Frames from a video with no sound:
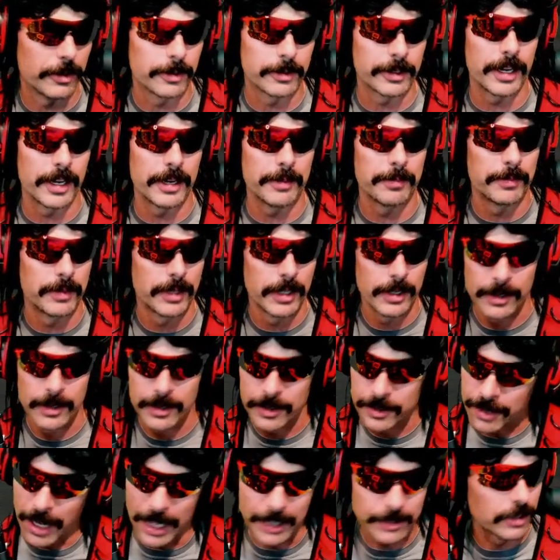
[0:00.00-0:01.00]
game.
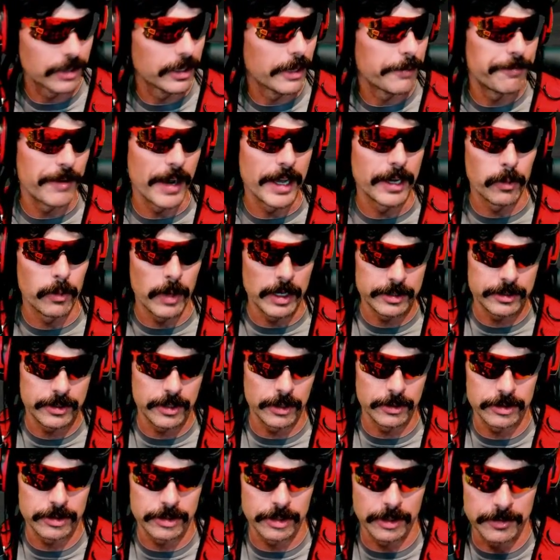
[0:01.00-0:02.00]
Not until they find a West
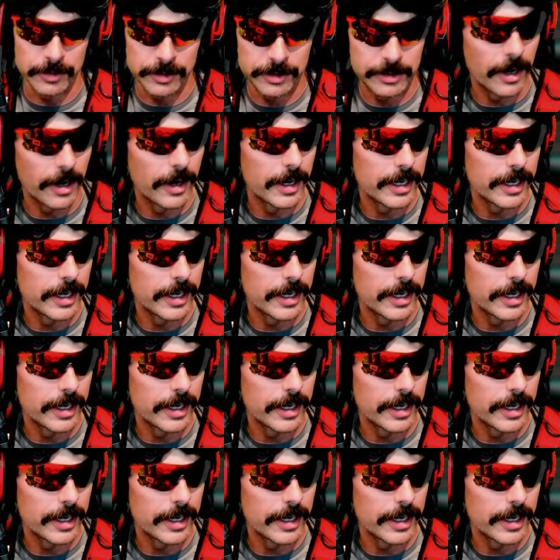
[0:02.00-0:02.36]
Coast server. Sorry,